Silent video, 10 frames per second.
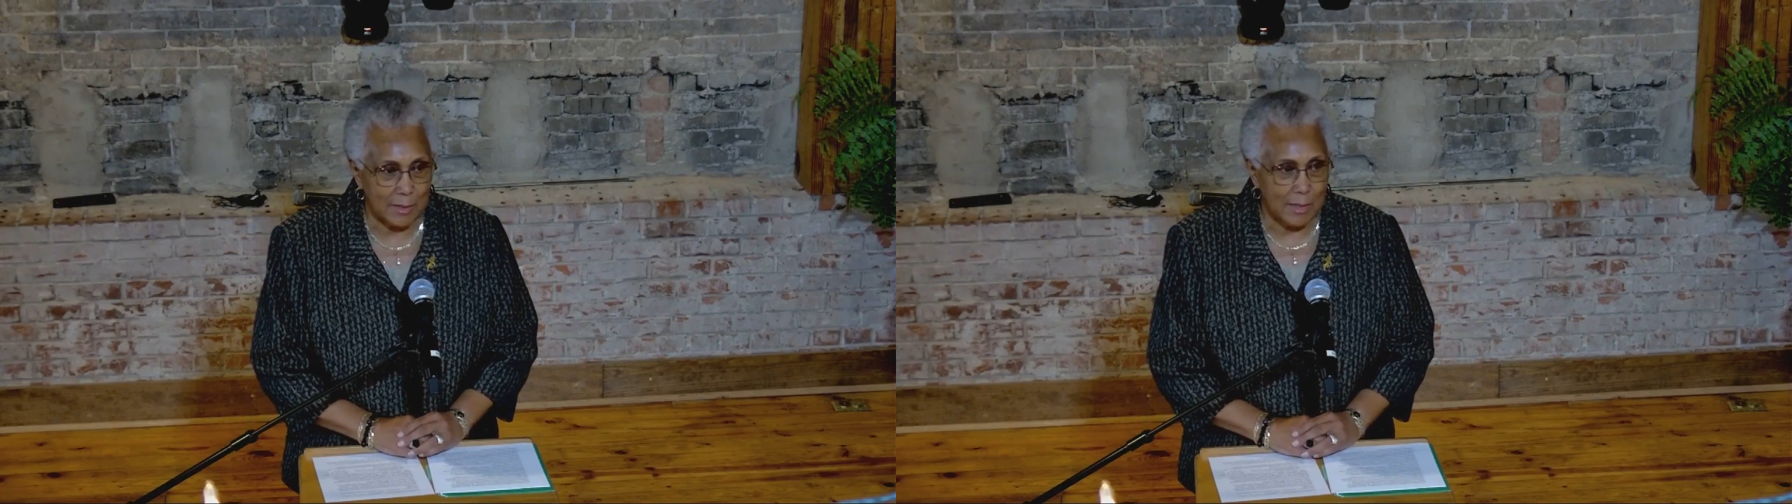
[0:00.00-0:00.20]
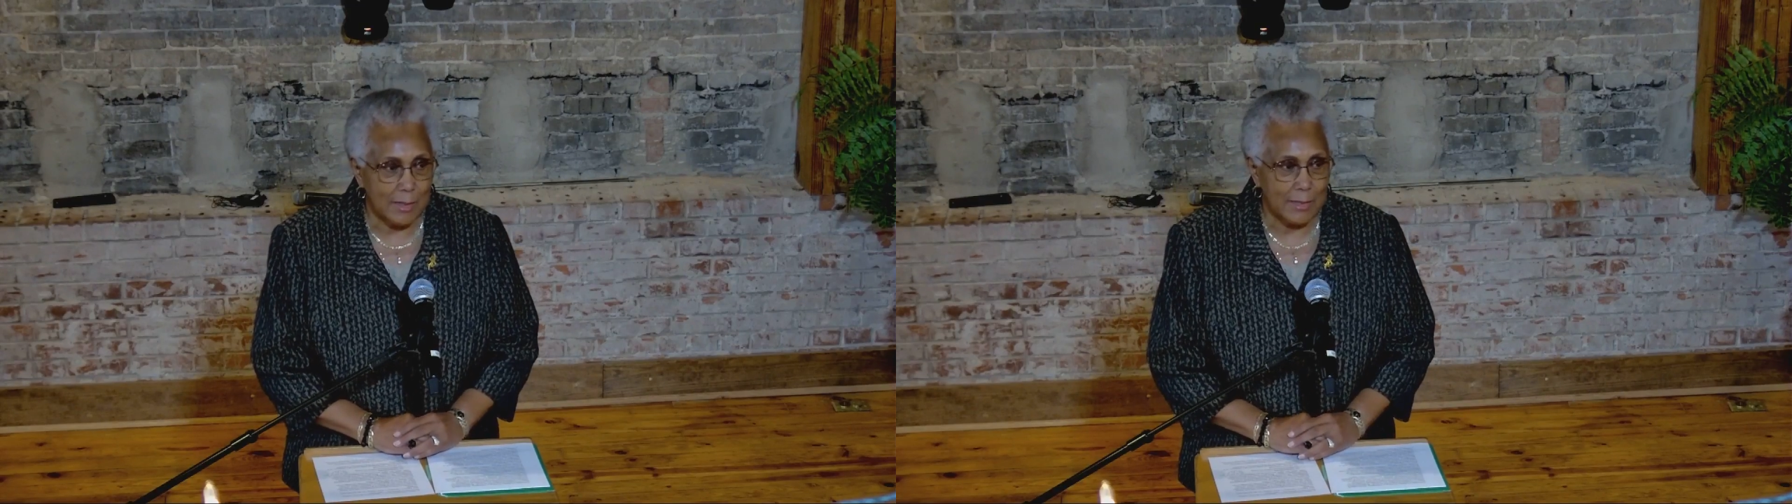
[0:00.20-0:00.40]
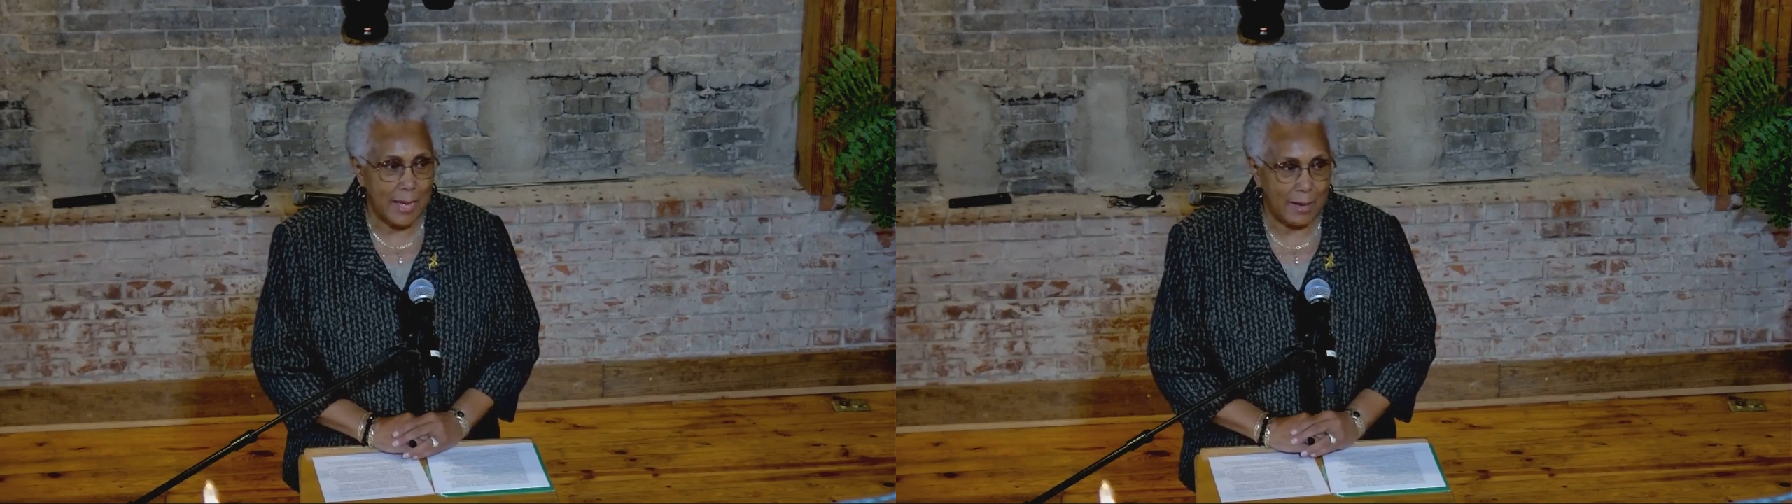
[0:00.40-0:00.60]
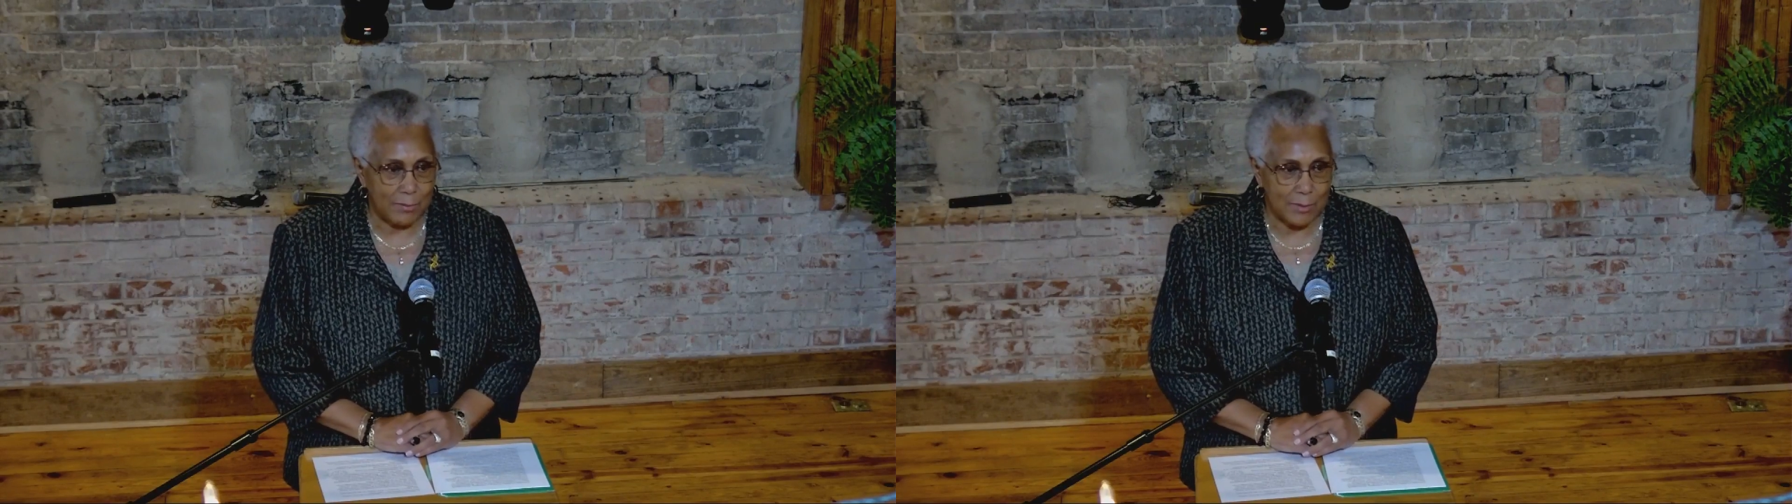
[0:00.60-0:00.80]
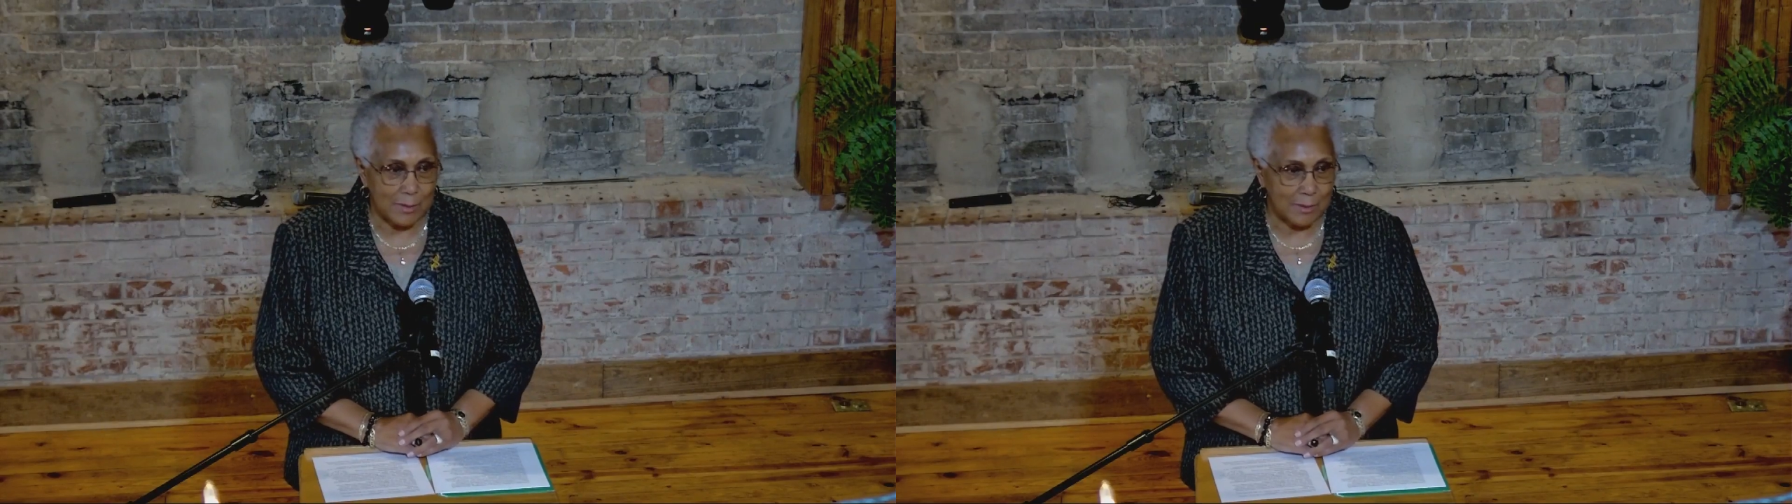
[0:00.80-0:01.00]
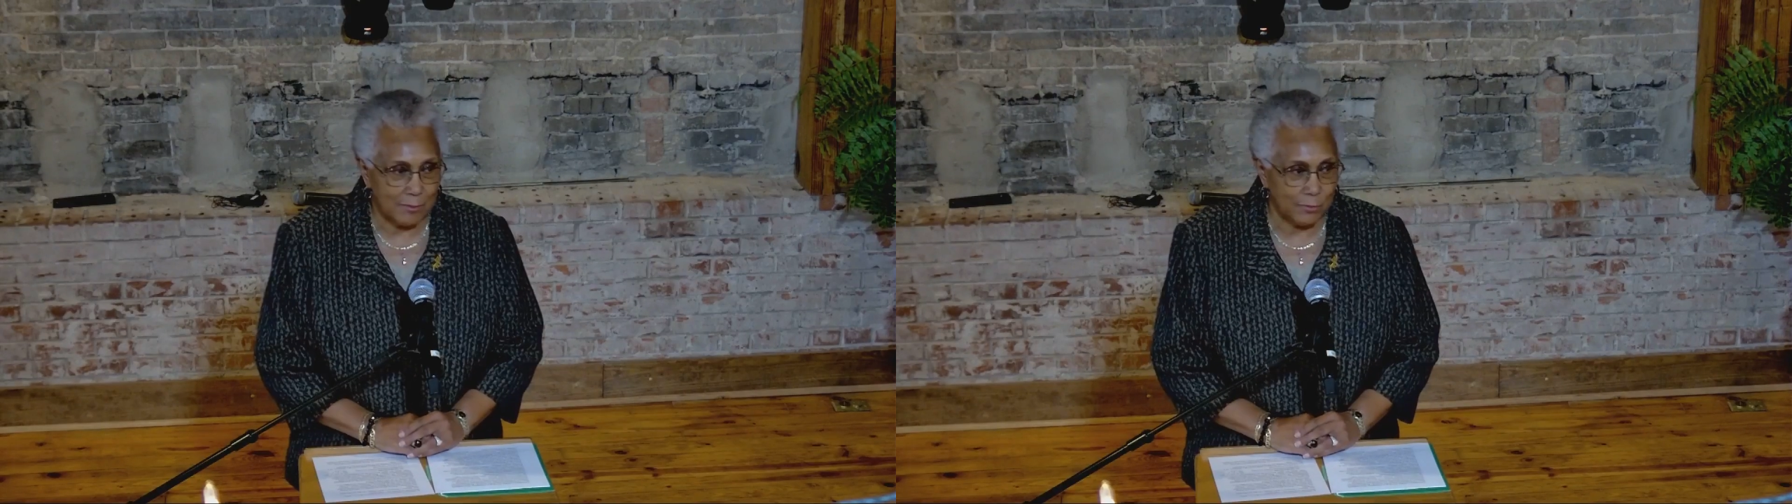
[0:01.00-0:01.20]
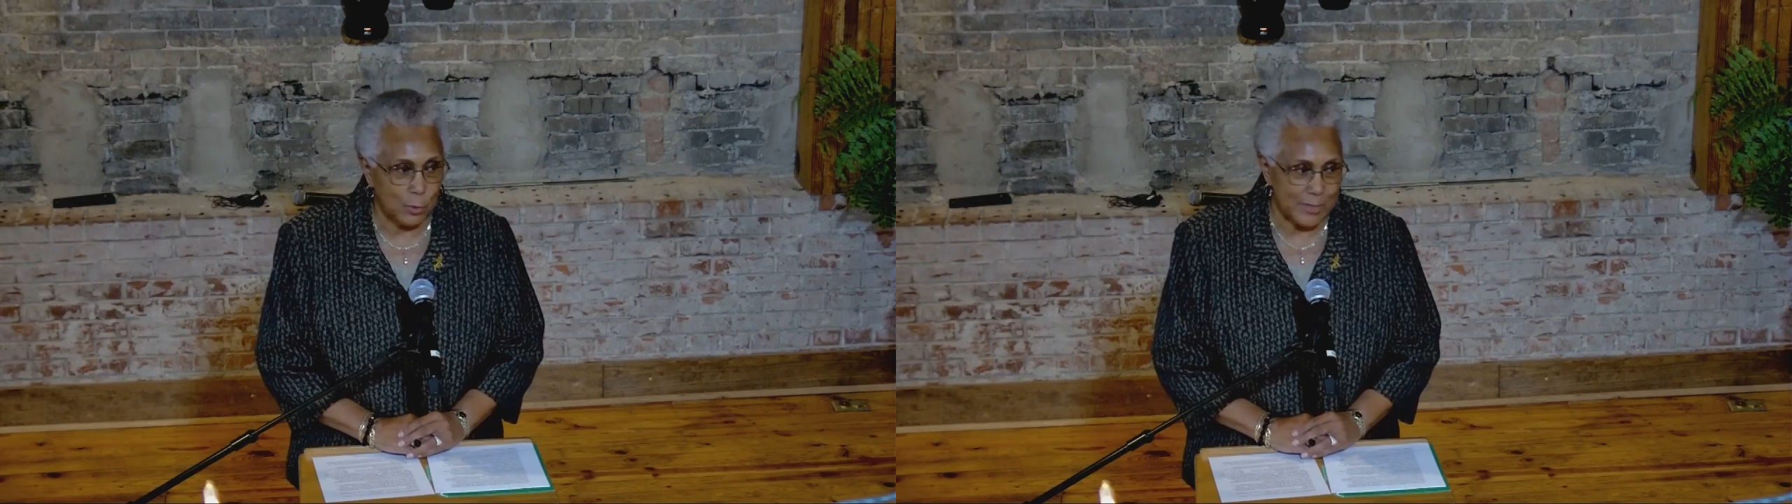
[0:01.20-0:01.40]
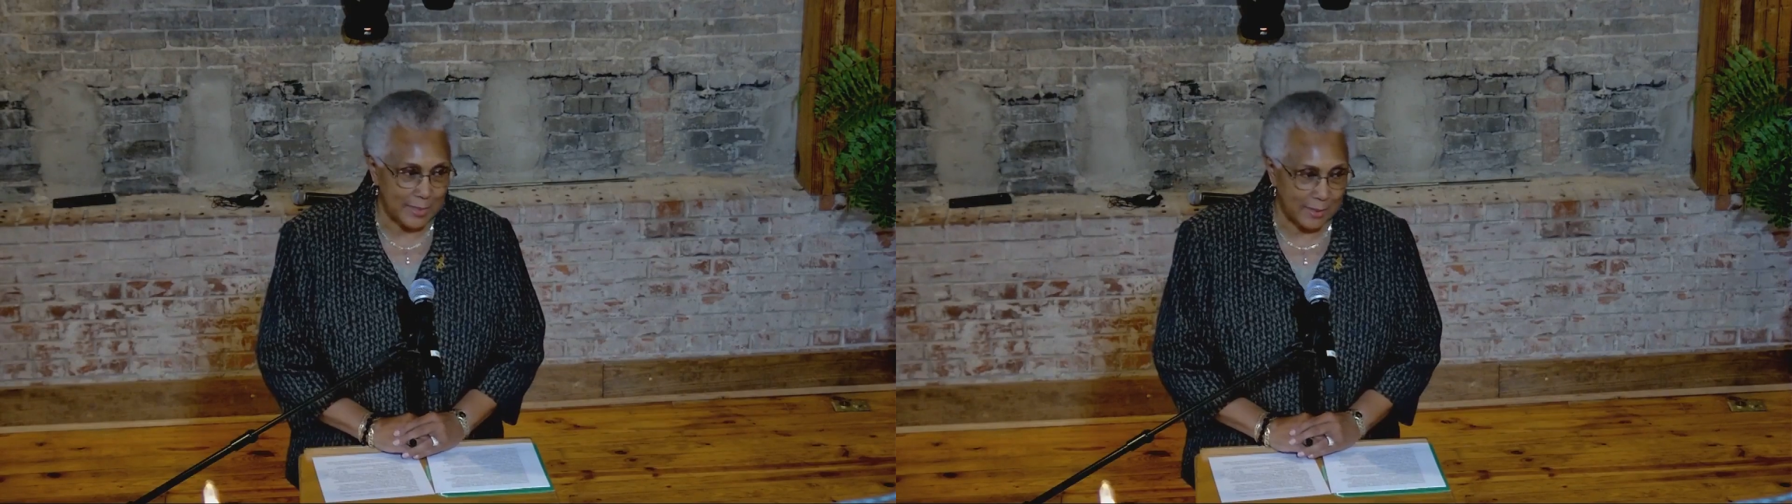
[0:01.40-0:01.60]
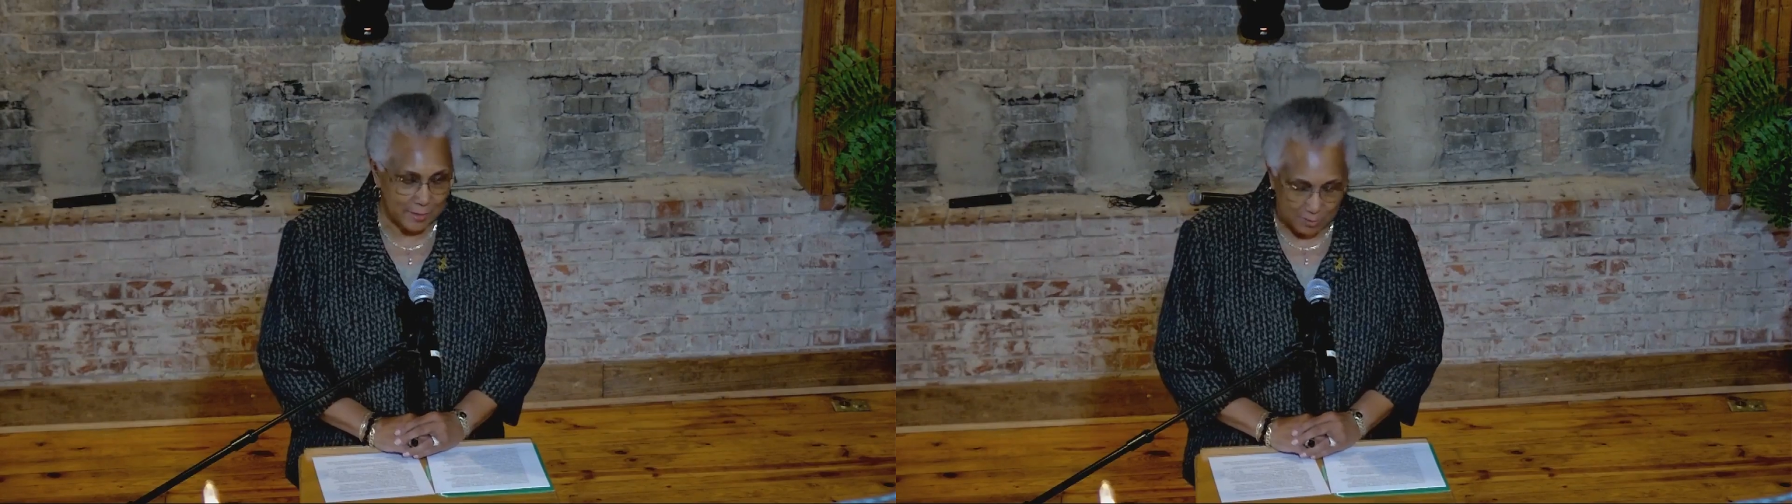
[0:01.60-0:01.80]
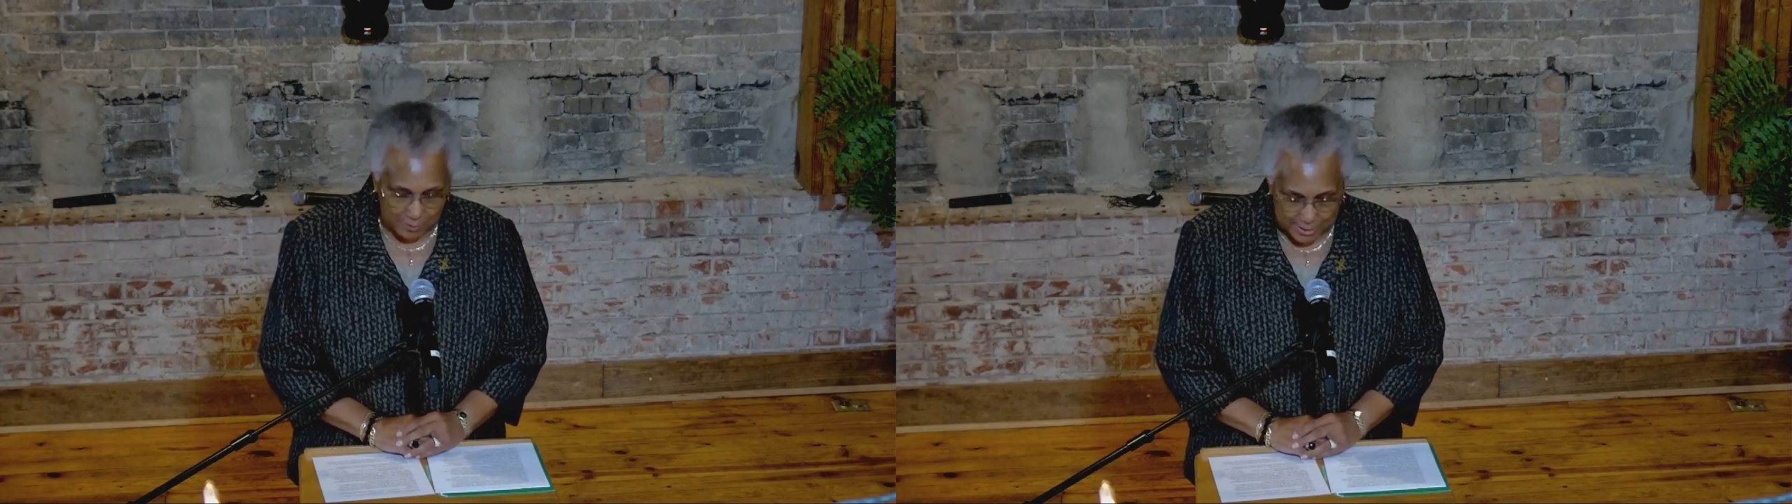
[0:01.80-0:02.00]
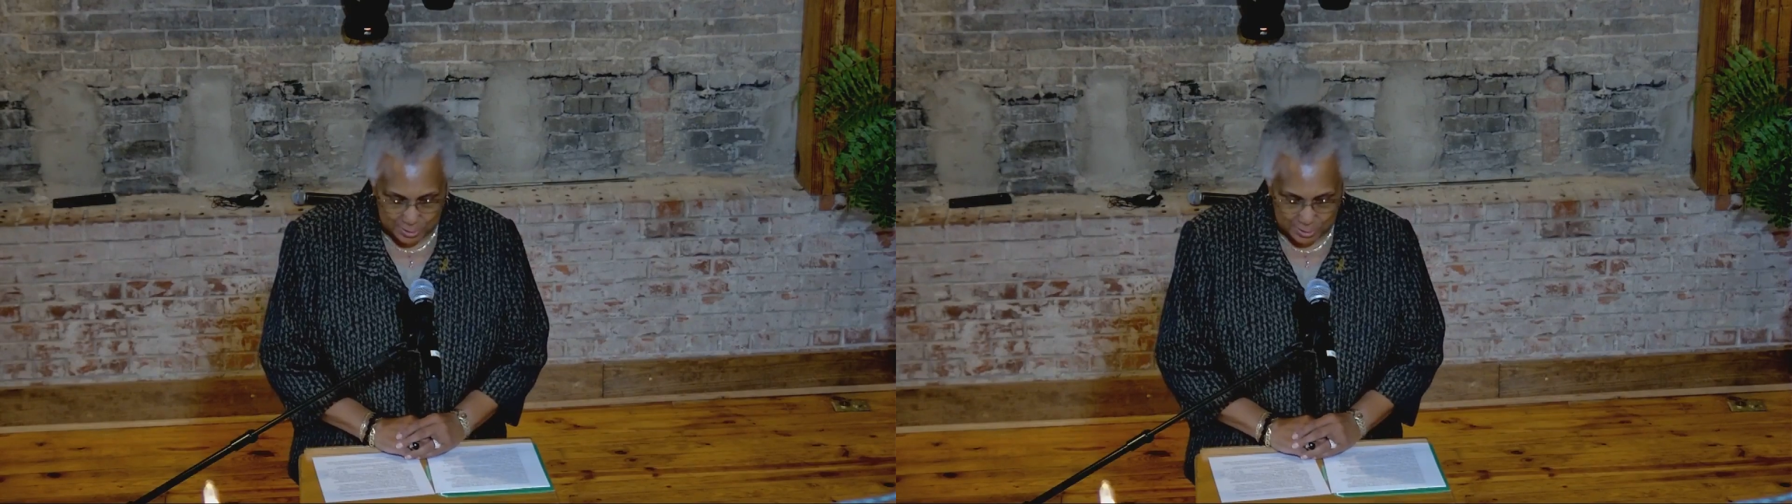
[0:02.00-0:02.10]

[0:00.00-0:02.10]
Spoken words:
after forced integration.